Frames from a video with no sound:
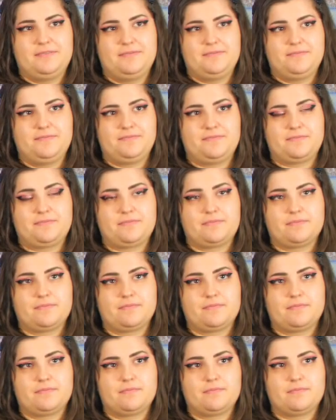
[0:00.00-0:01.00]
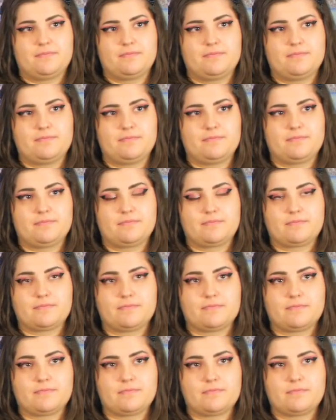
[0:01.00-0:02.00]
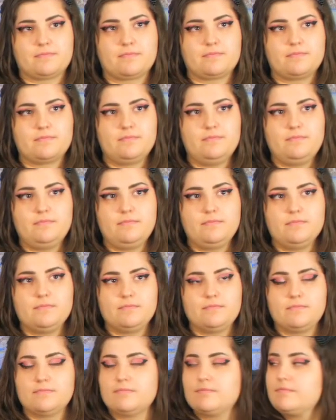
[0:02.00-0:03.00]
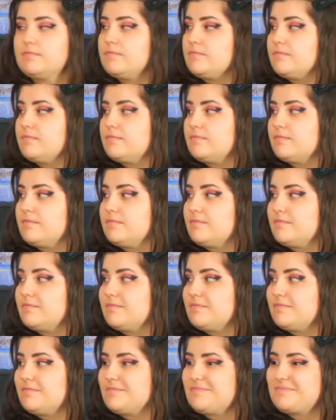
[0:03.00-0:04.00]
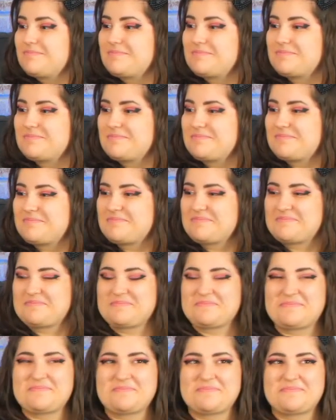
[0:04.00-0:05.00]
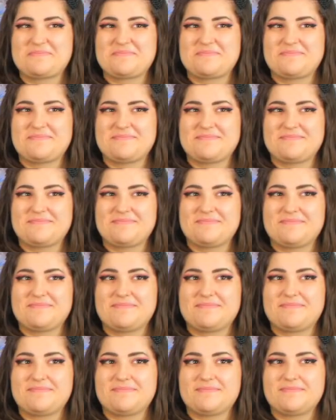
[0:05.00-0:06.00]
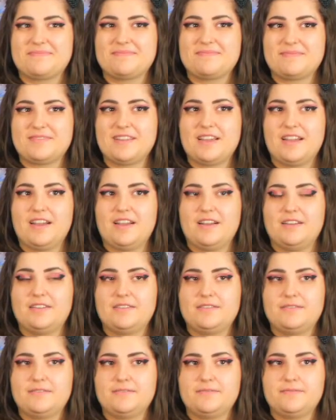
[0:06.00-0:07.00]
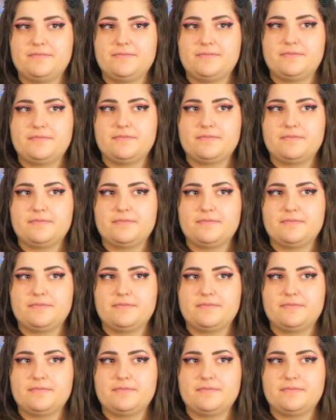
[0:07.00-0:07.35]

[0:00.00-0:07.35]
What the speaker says: This person isn't speaking.